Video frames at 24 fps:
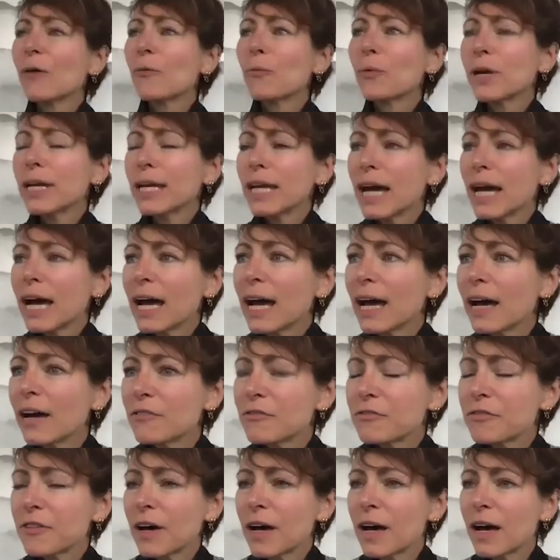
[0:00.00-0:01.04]
we
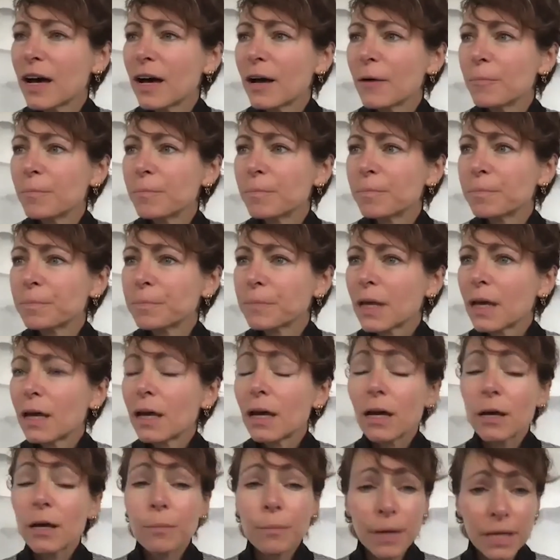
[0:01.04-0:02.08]
have
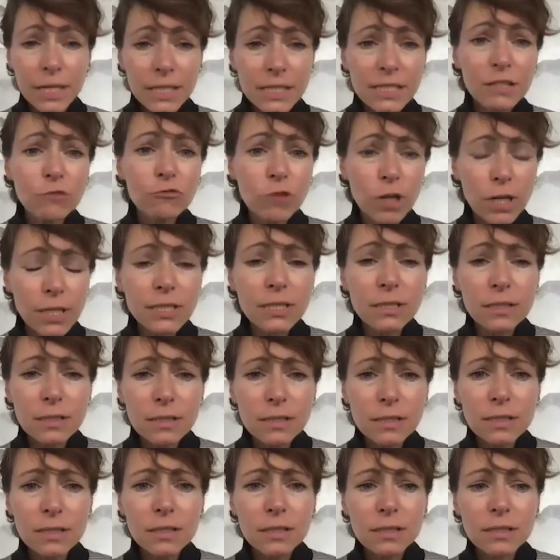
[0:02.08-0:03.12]
amazing
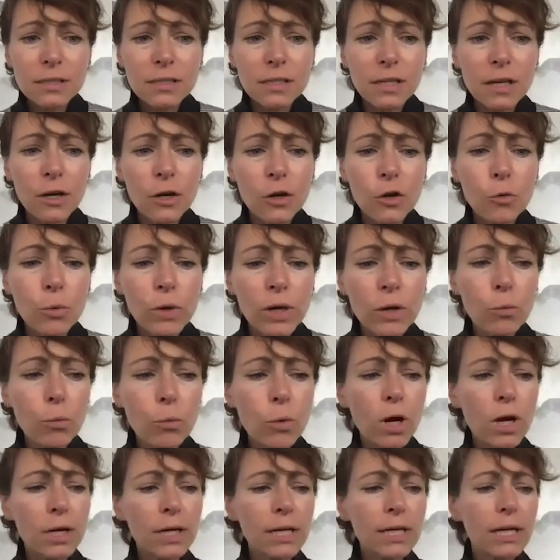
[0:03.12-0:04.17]
writers. So we're
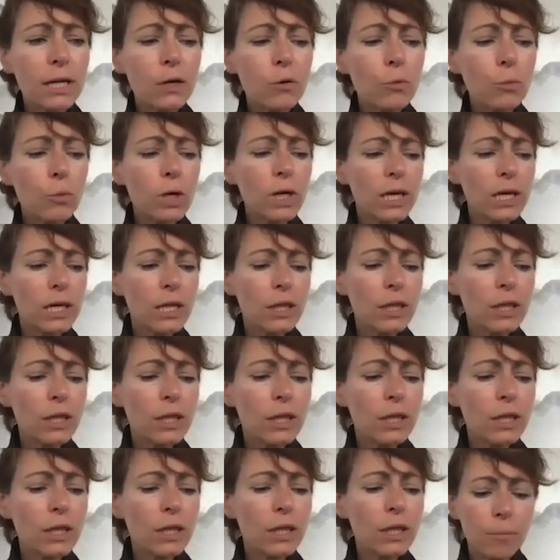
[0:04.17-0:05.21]
working with
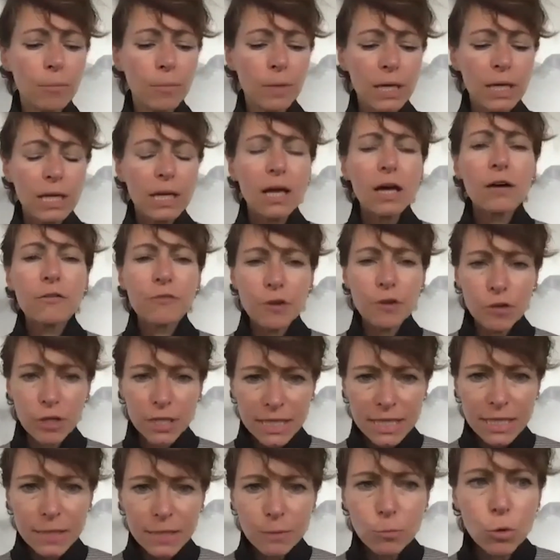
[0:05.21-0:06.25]
a very
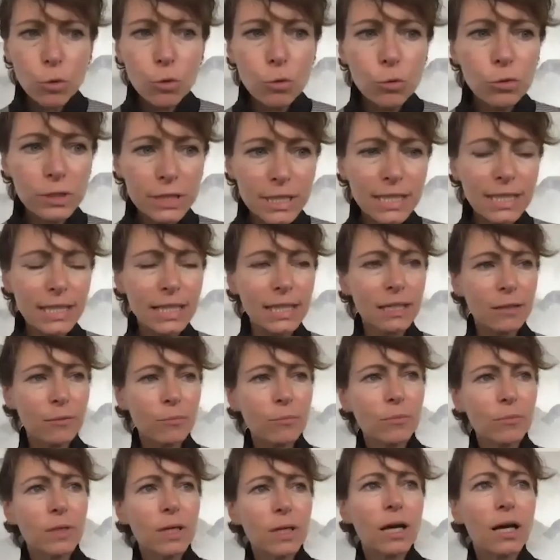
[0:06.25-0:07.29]
small
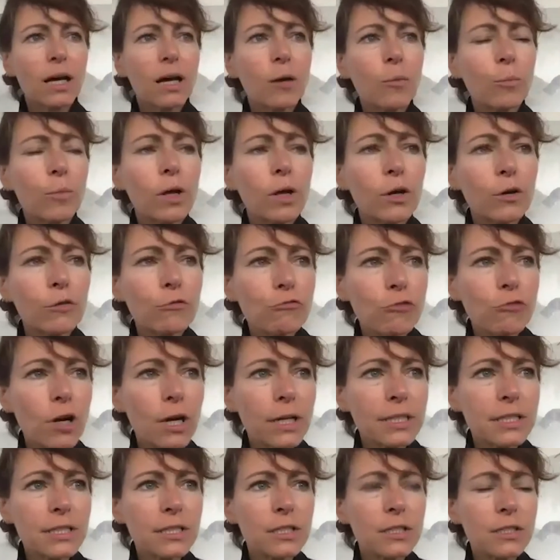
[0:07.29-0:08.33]
team of
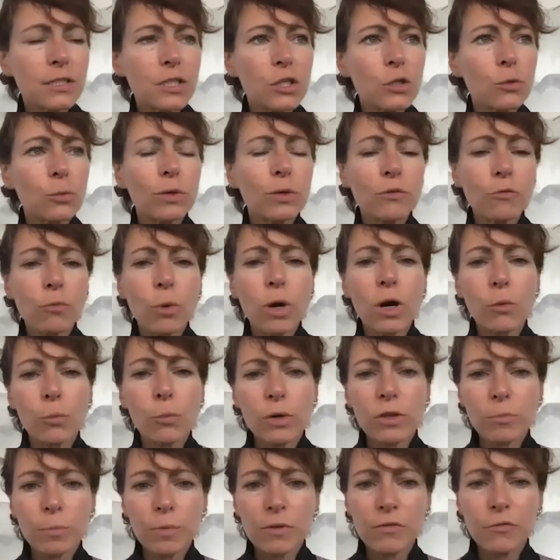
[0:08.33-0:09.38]
writers who we've worked
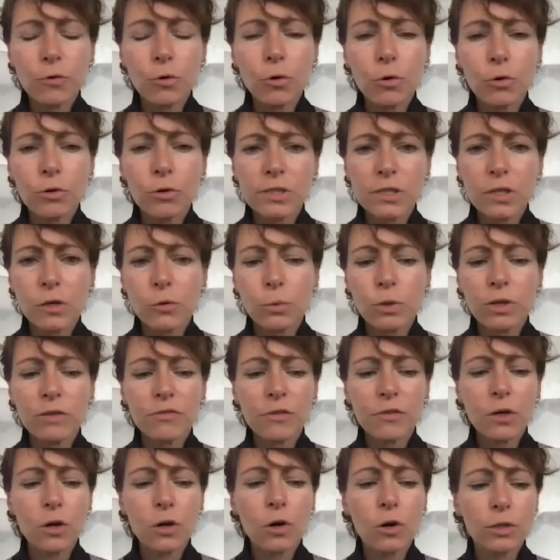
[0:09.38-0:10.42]
with before. So we've
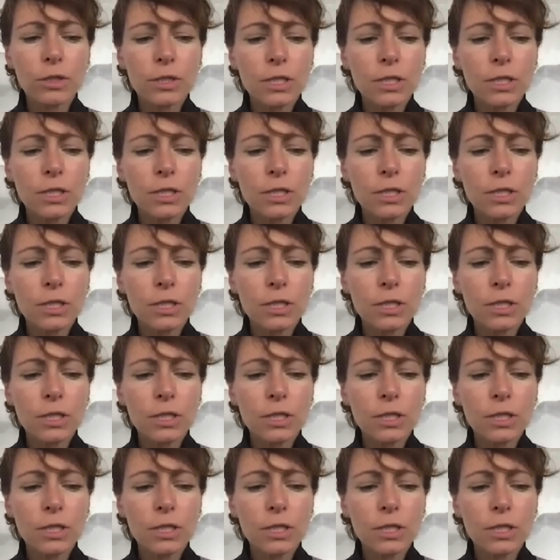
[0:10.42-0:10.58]
got